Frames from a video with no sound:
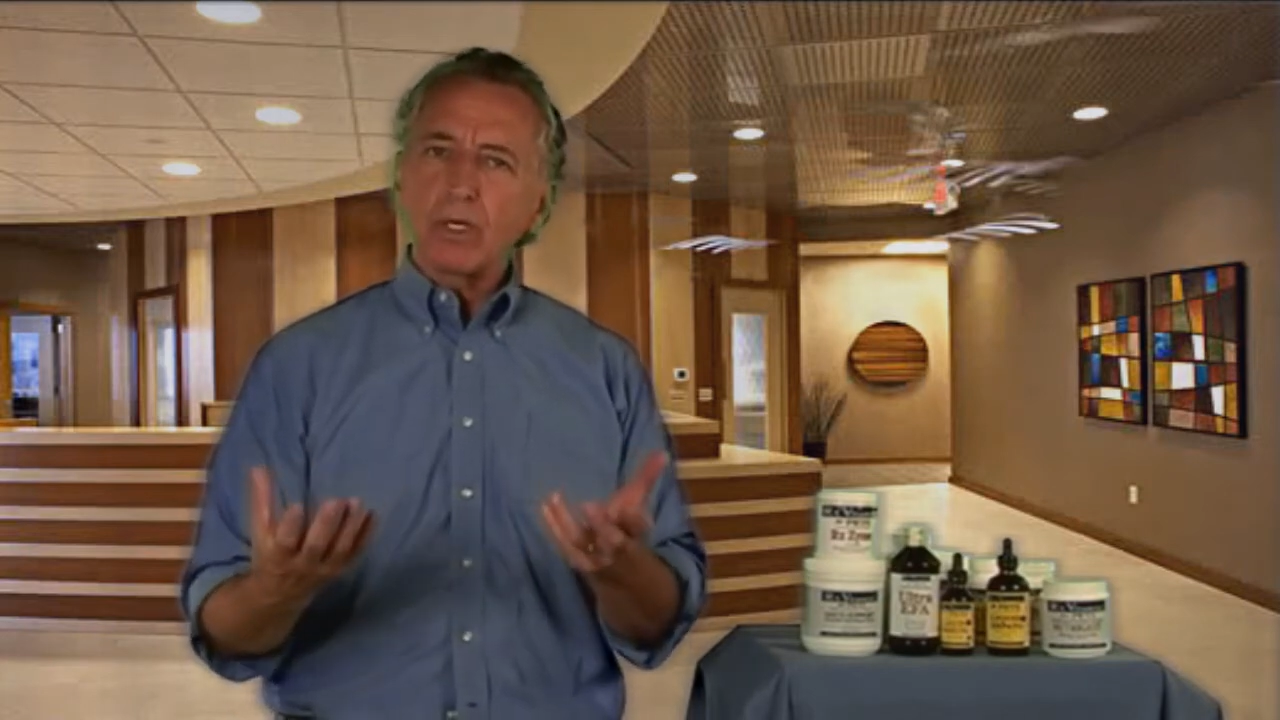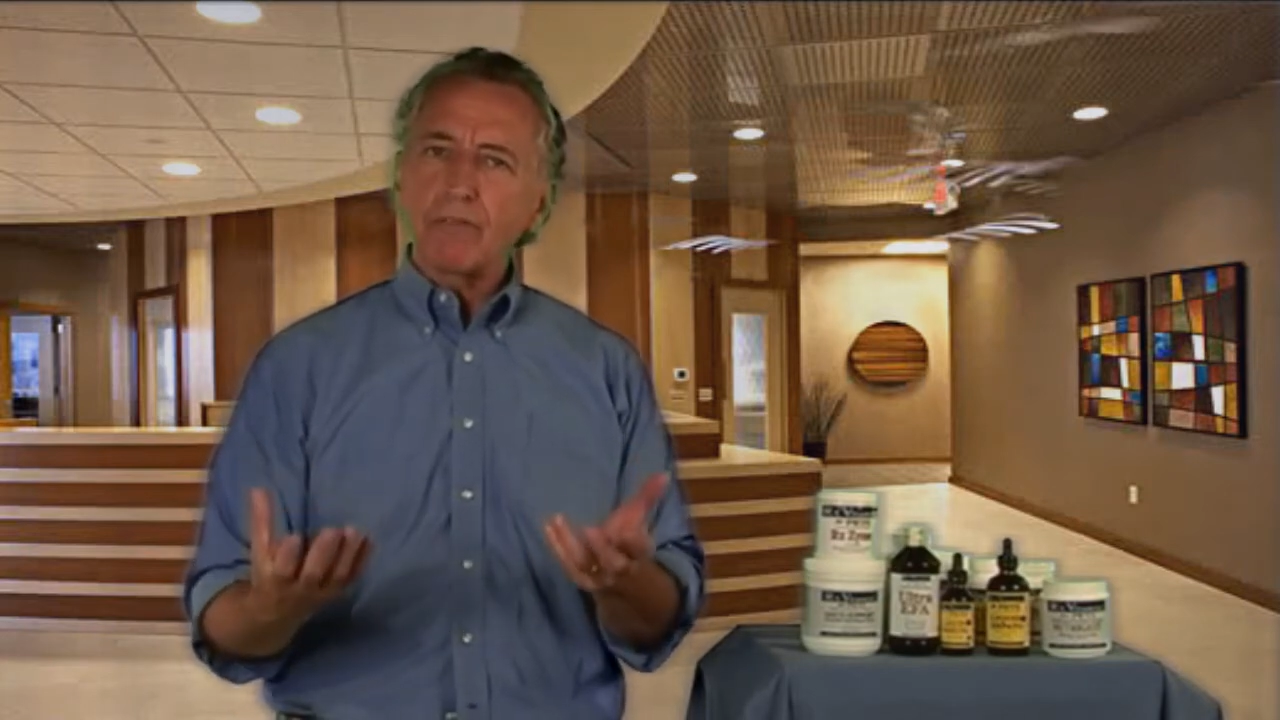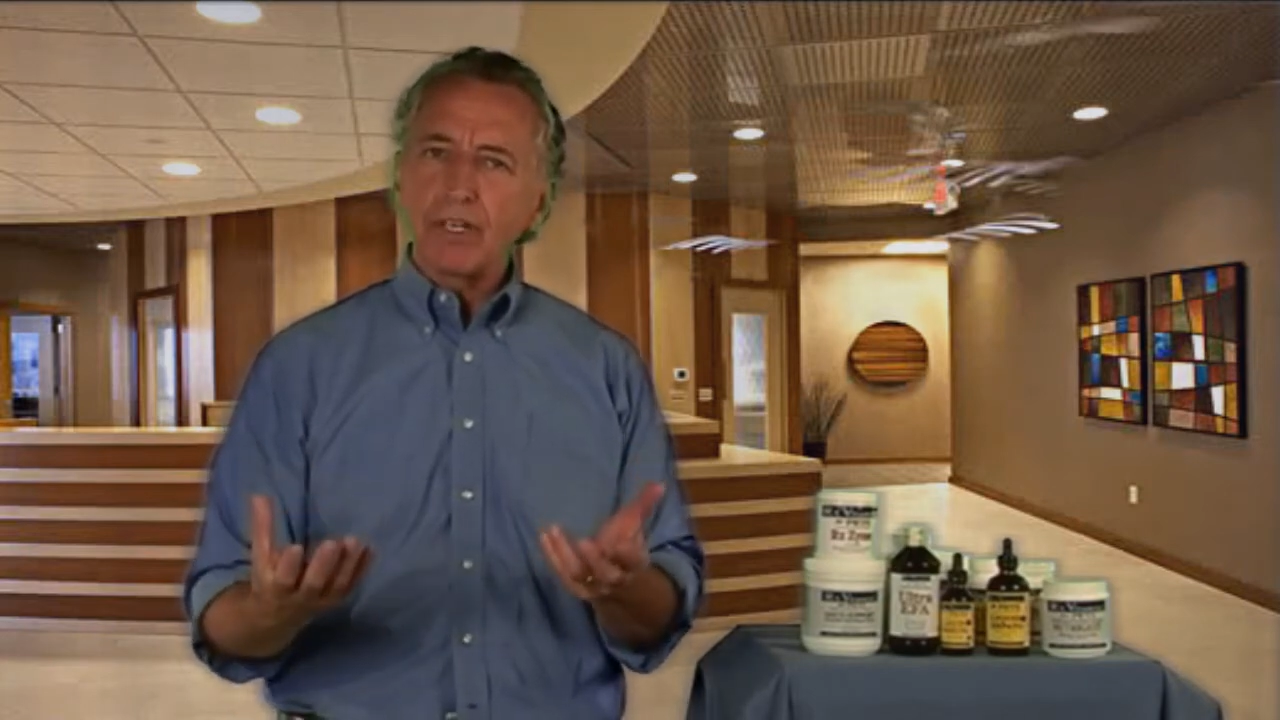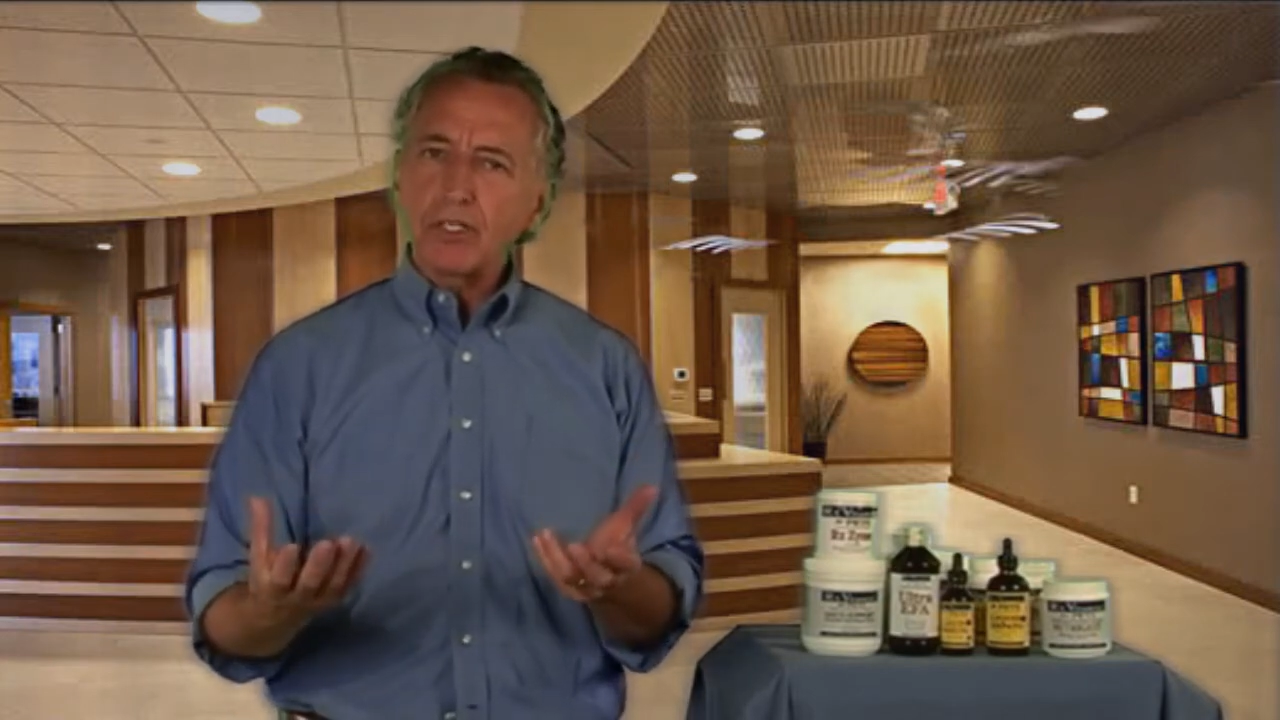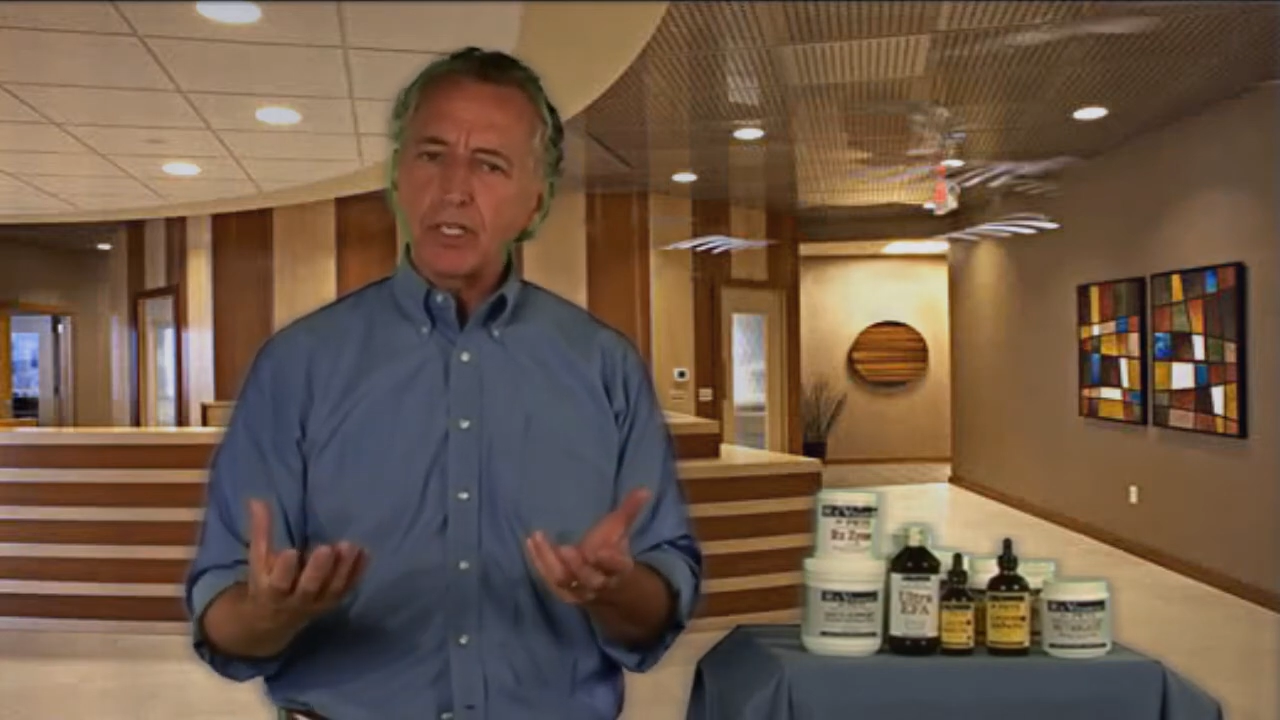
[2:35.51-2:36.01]

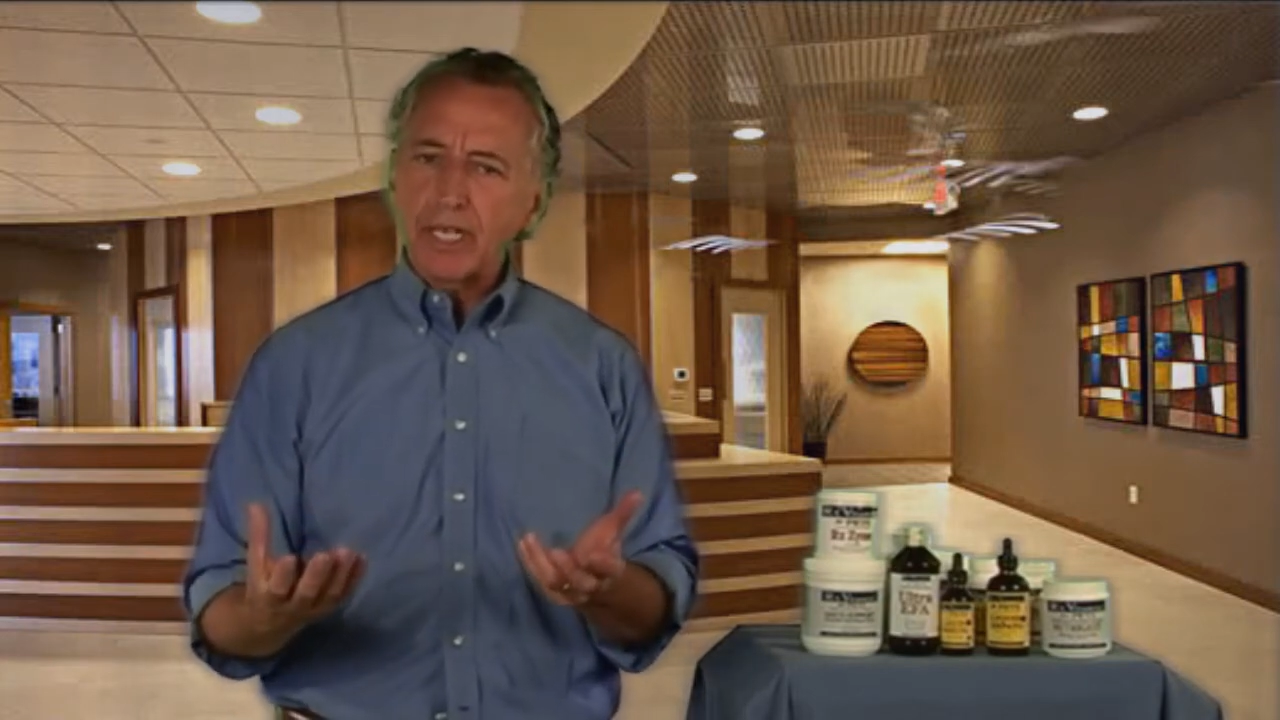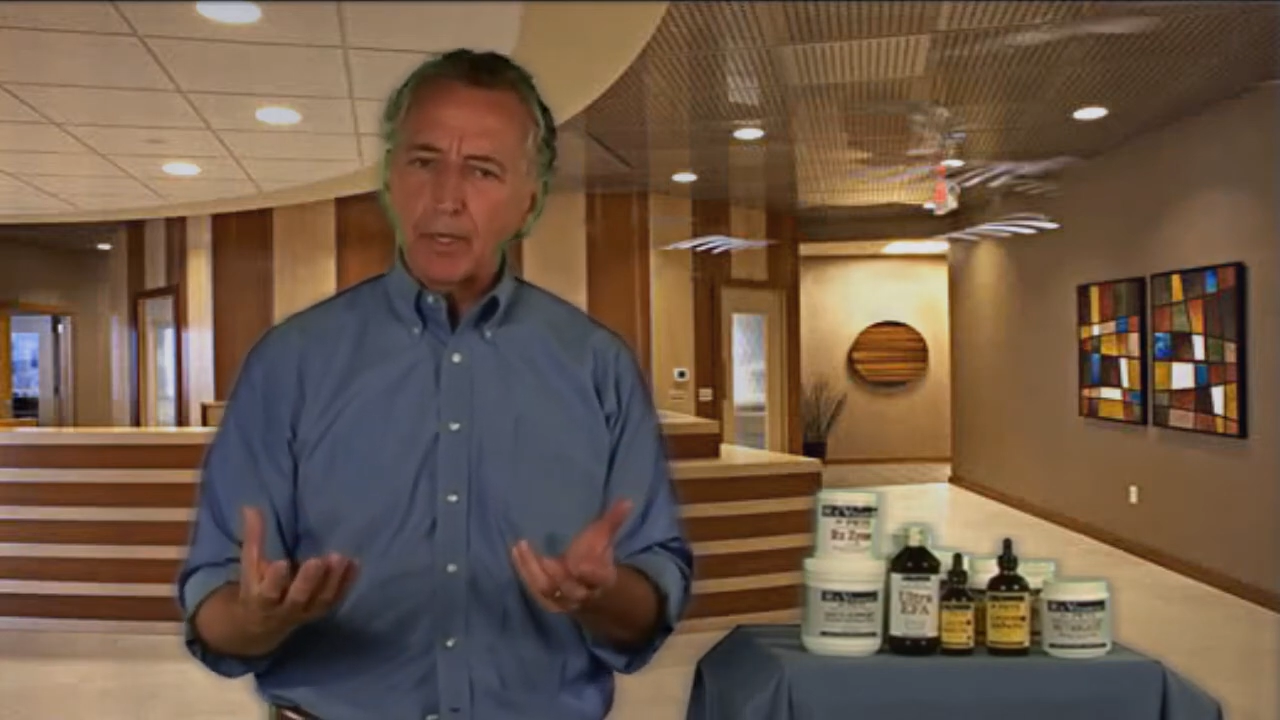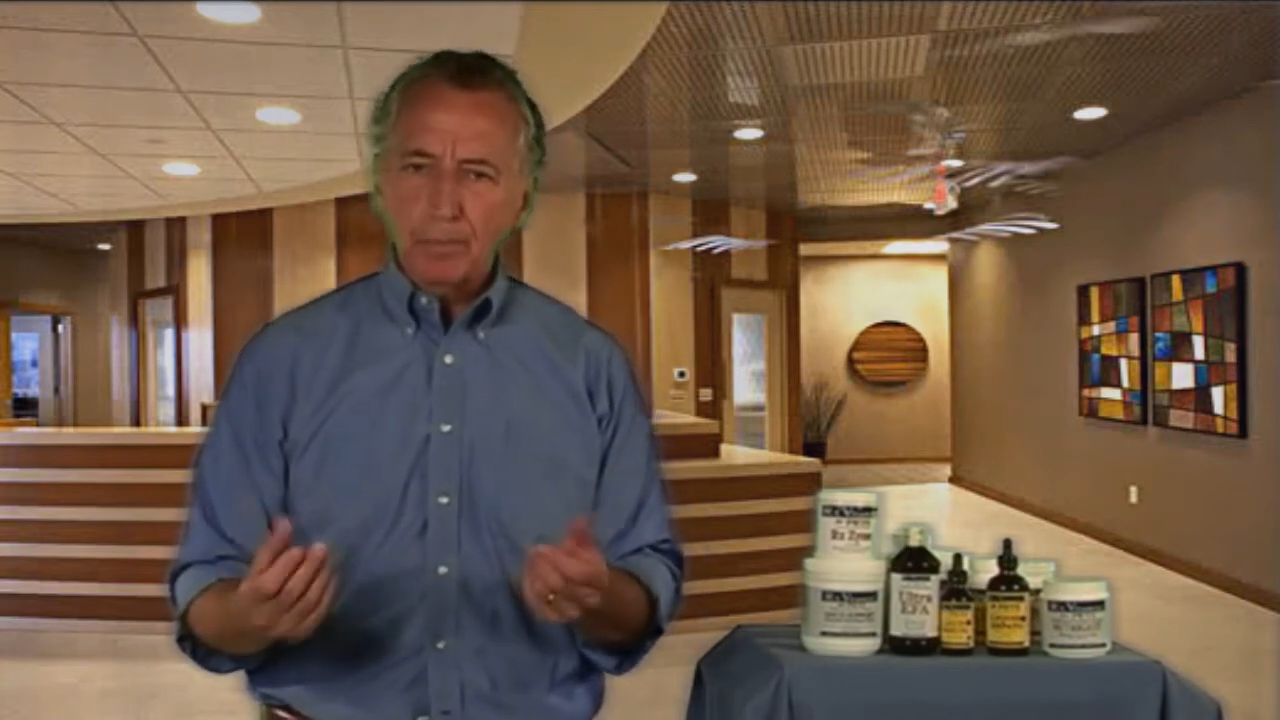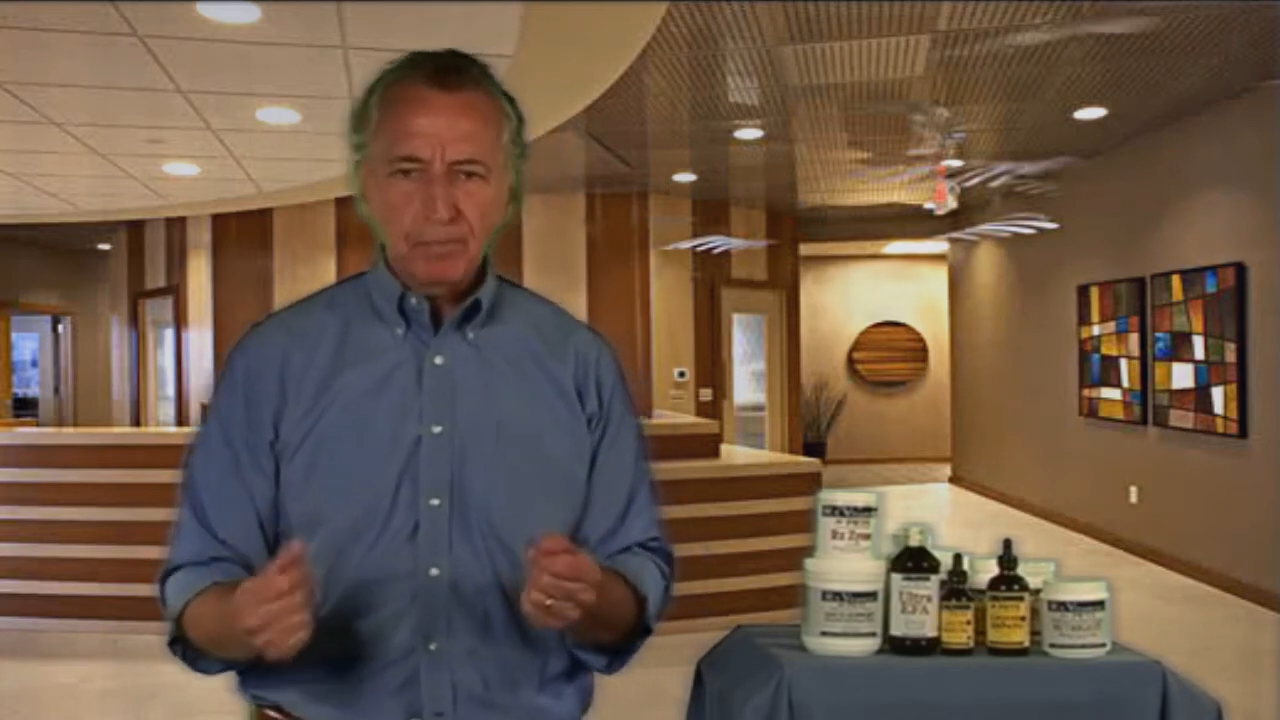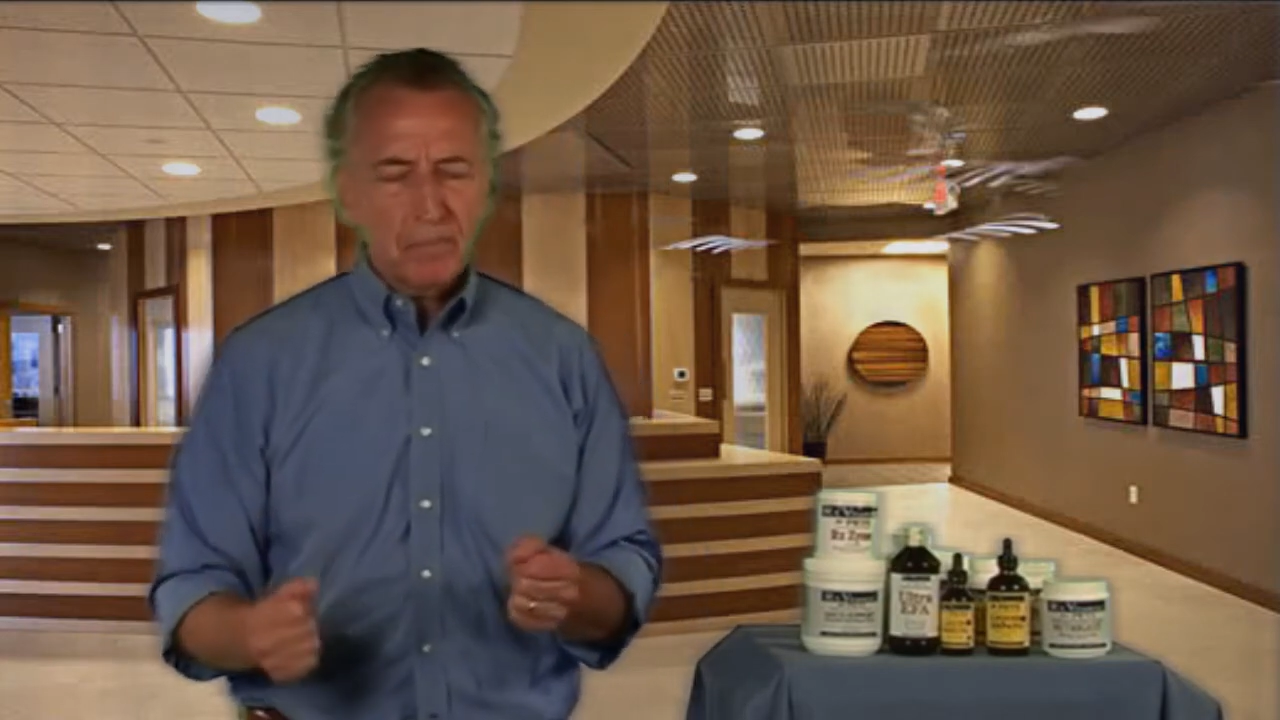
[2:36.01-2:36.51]
deficient in?